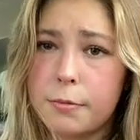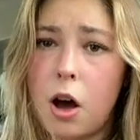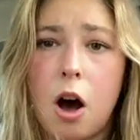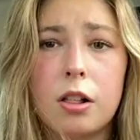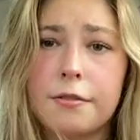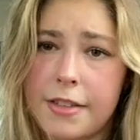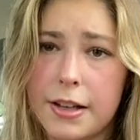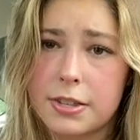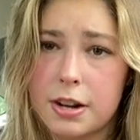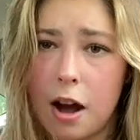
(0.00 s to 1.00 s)
but all of
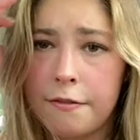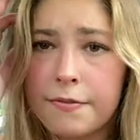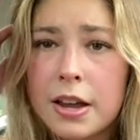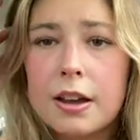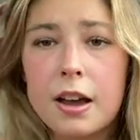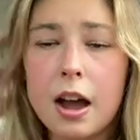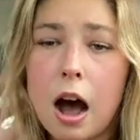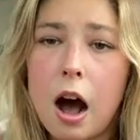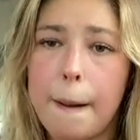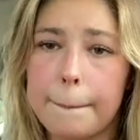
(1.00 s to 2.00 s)
that stuff
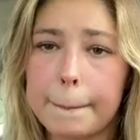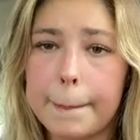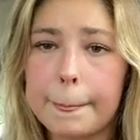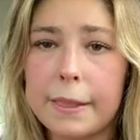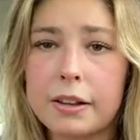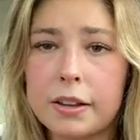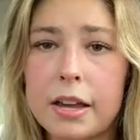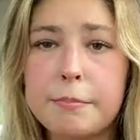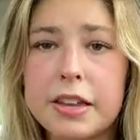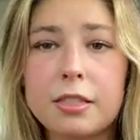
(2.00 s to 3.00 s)
um,
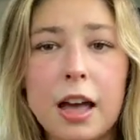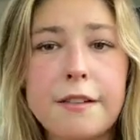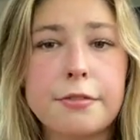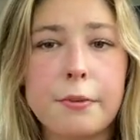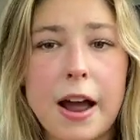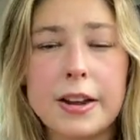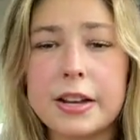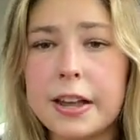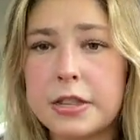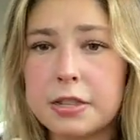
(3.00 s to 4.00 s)
can be
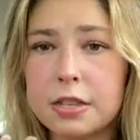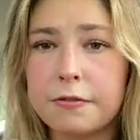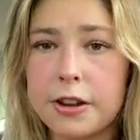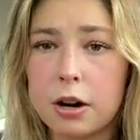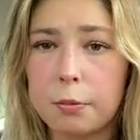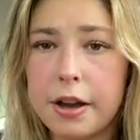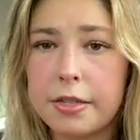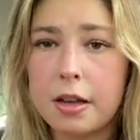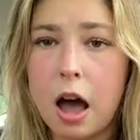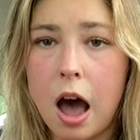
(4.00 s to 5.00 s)
life-threatening and severe
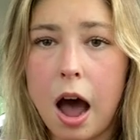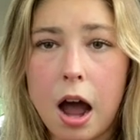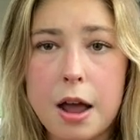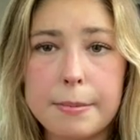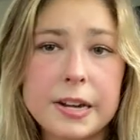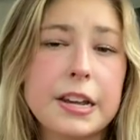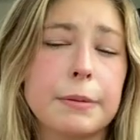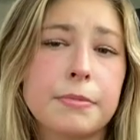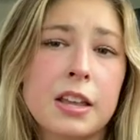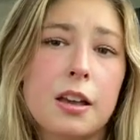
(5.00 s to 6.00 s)
with
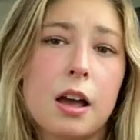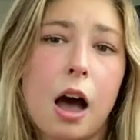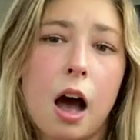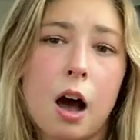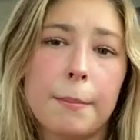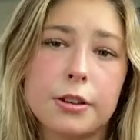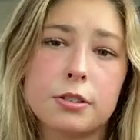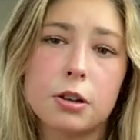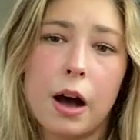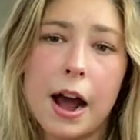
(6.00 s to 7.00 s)
IBD. Um,
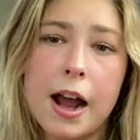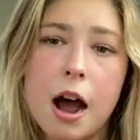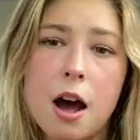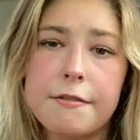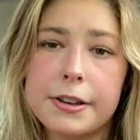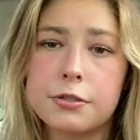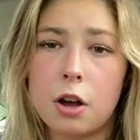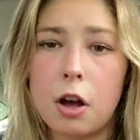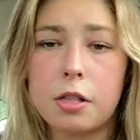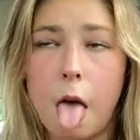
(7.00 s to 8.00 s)
so I have is all